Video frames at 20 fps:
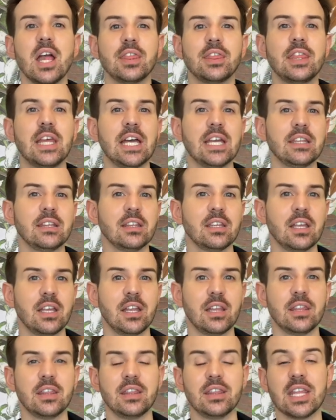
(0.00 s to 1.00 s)
Then,
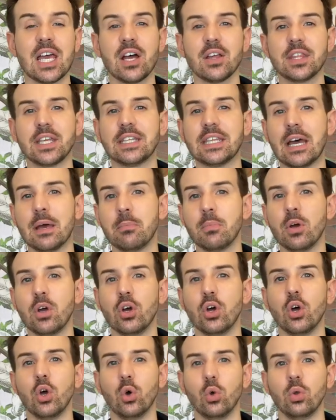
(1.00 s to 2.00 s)
now that I'm
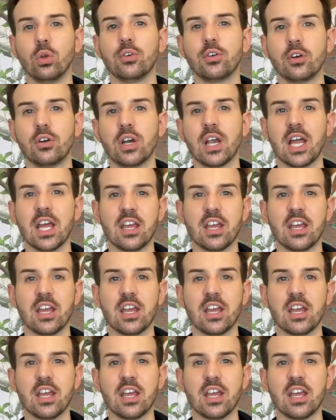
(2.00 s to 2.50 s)
older,